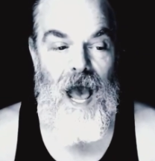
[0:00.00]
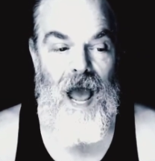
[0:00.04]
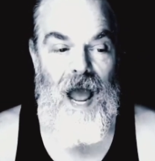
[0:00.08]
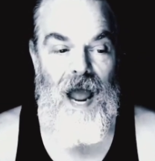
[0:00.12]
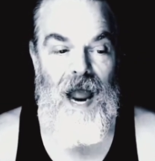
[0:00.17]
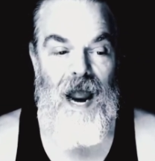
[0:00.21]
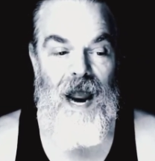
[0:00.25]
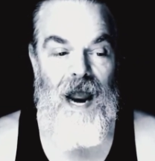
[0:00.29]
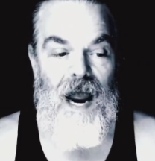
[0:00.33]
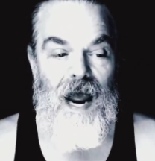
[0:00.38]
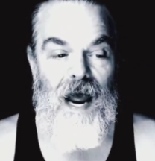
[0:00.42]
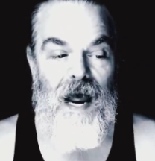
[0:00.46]

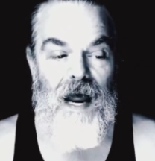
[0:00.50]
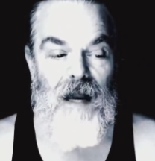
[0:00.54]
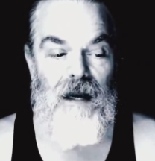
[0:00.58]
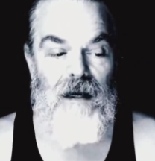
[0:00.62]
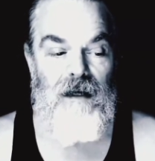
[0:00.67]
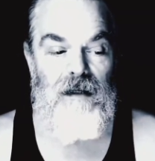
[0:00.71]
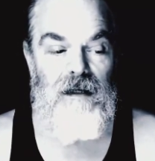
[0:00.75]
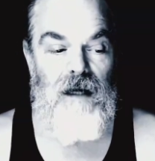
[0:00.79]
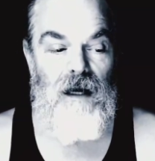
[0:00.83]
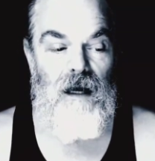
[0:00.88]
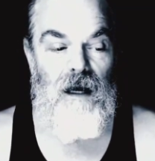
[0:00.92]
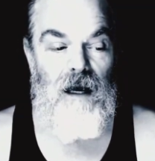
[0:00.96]

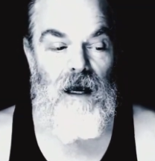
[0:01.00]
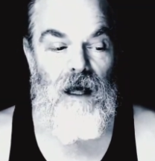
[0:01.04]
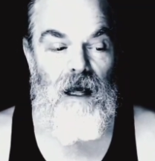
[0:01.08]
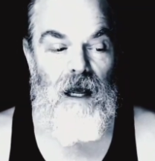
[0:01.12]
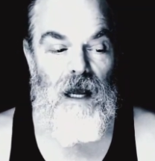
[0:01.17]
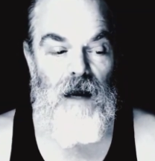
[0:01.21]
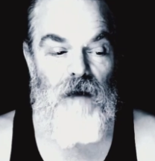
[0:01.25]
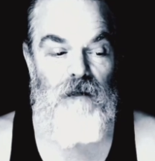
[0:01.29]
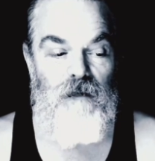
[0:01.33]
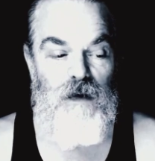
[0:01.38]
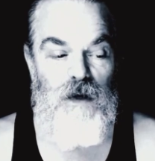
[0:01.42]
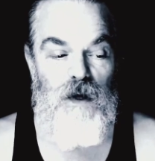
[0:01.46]
And
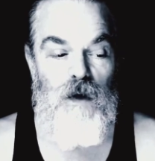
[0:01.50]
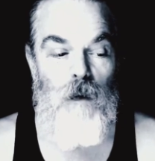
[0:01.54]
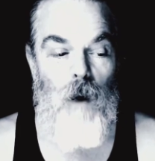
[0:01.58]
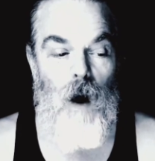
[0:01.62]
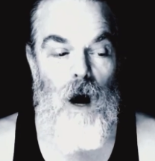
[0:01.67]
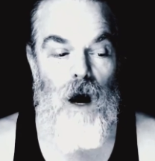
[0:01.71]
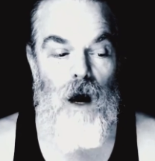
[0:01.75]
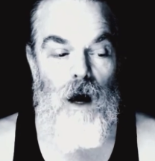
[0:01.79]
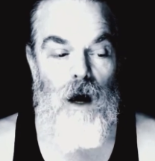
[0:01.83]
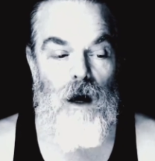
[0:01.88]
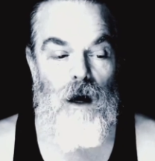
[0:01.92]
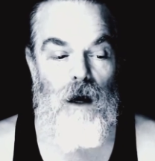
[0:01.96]
if
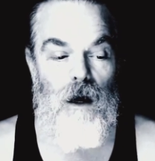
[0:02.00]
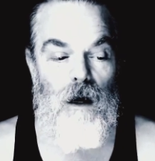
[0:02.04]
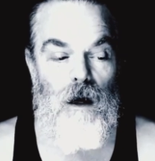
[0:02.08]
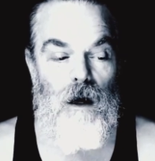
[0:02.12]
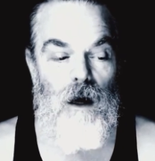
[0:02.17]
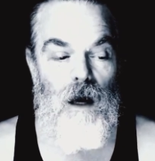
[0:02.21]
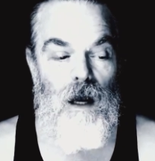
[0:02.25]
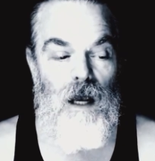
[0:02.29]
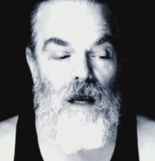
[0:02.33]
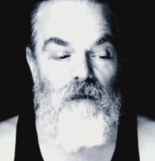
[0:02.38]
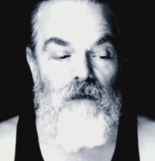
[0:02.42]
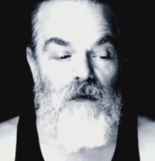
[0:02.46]

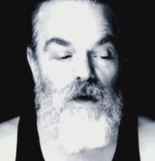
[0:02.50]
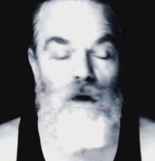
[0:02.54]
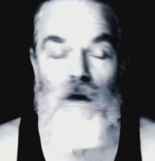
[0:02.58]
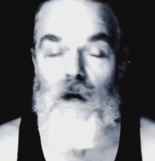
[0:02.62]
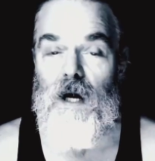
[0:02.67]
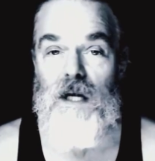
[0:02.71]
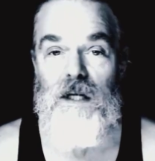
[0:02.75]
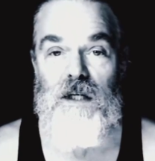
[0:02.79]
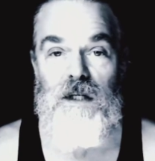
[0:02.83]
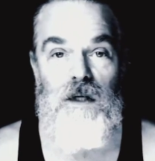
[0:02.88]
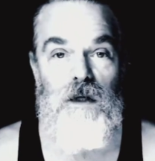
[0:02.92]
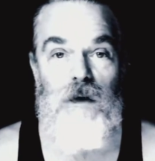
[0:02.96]
you're
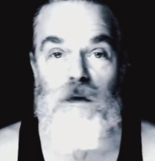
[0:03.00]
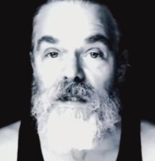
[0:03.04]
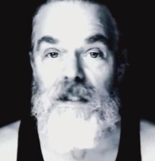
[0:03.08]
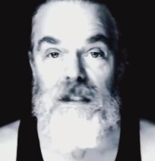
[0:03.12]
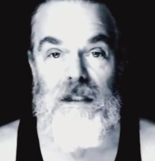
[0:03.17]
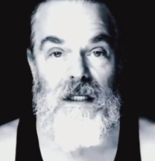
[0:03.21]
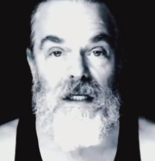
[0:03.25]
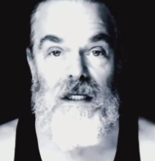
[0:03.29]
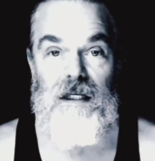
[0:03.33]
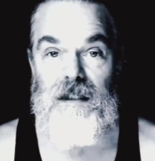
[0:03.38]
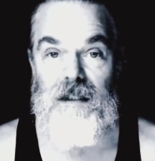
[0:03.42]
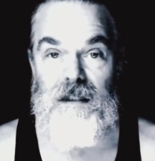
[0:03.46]
a
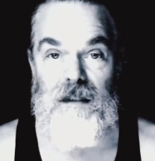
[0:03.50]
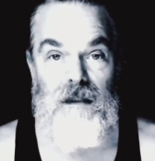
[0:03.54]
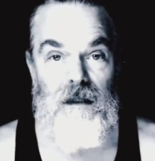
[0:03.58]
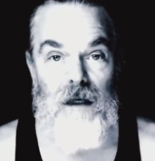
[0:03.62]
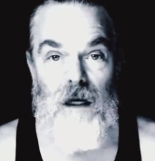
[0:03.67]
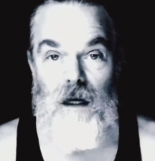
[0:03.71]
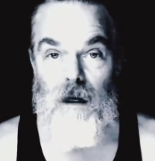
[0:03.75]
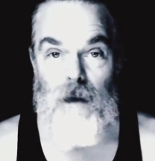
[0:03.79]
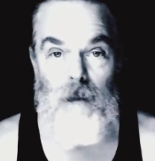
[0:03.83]
useless